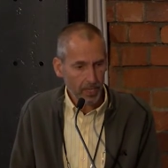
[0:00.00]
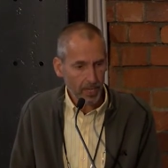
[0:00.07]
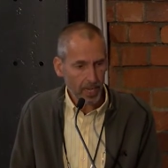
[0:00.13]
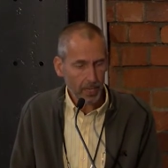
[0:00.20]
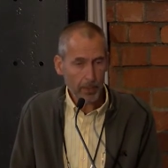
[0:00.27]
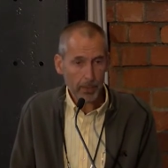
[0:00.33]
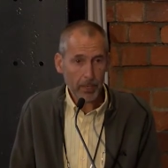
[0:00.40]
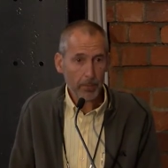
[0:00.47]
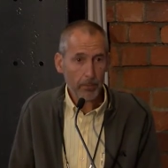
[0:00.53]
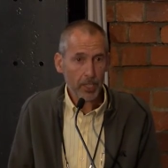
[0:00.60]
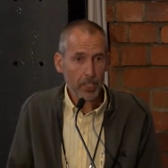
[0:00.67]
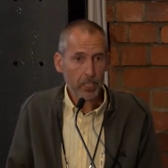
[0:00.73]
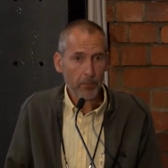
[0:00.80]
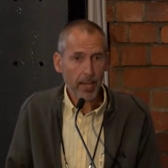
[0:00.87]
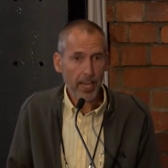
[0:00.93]
and maybe
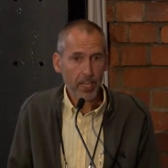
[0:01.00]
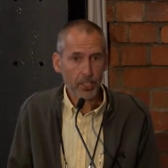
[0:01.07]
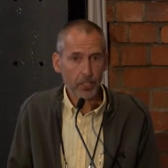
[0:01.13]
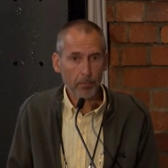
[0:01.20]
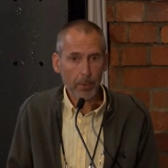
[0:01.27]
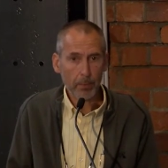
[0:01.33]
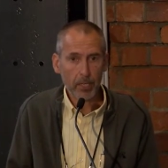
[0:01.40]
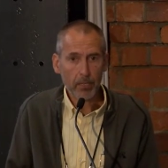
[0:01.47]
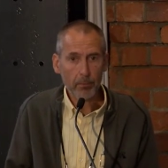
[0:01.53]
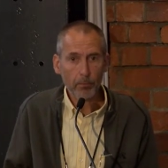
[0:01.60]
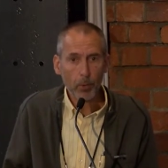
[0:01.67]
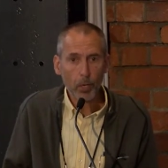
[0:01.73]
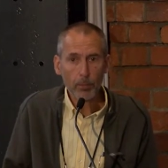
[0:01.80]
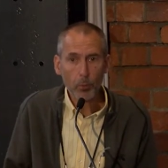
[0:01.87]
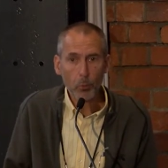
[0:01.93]
mix and match, maybe
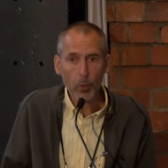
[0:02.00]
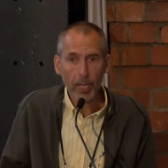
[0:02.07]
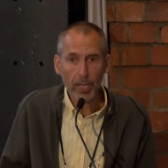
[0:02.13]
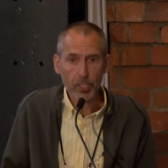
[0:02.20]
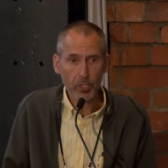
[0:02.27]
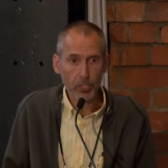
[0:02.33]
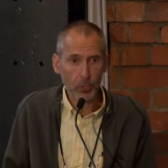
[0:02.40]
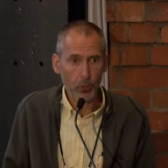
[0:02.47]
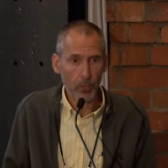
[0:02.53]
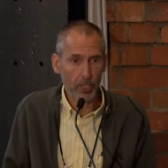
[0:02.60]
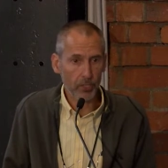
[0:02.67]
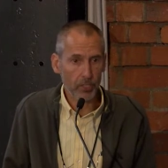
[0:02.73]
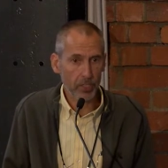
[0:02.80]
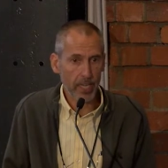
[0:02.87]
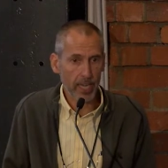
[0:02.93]
multiple ways to
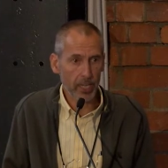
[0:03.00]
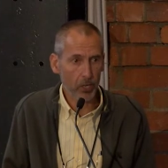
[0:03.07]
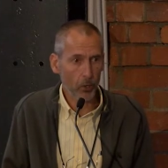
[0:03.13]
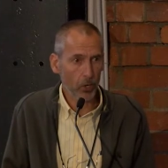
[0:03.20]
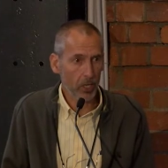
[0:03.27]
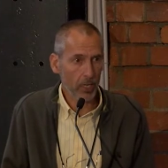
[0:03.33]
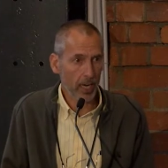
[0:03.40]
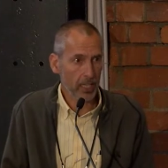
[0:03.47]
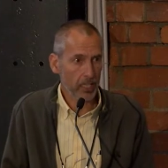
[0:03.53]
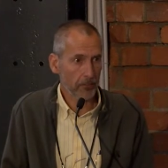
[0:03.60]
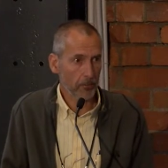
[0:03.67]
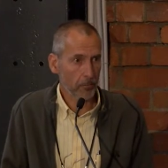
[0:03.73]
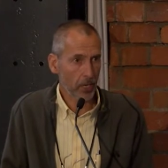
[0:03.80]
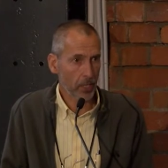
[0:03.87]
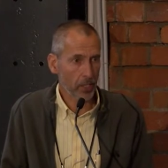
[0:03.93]
understand and organize
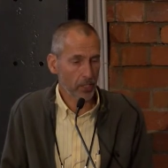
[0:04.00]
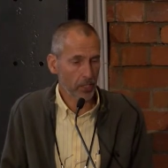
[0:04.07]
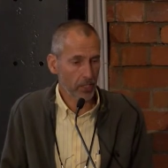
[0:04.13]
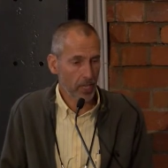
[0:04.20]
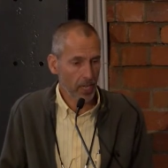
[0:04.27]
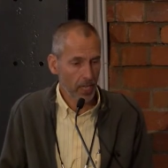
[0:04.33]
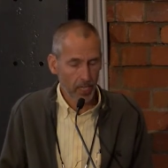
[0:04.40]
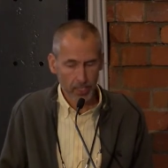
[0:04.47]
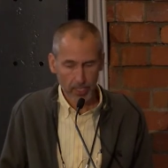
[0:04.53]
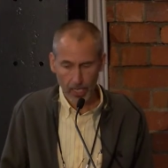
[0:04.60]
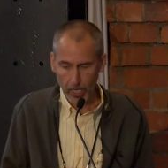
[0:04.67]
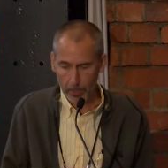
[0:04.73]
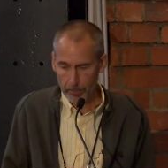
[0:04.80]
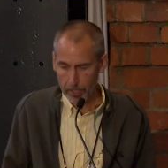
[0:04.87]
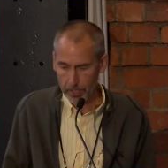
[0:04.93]
information to
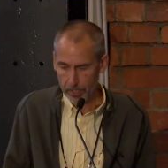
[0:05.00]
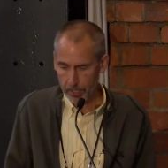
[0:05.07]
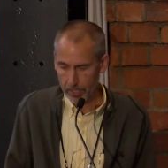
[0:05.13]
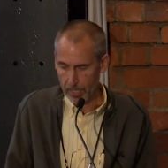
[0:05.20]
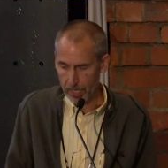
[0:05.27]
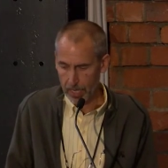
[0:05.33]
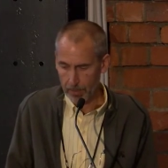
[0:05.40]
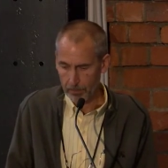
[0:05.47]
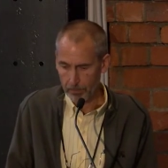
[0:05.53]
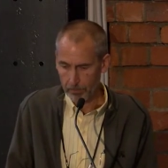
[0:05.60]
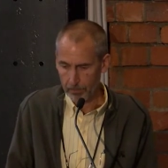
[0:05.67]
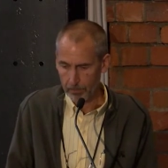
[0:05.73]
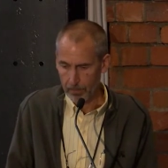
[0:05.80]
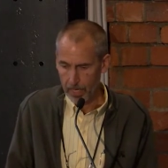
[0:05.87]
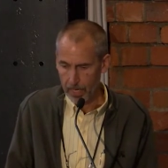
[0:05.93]
help us
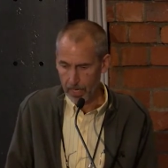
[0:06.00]
um,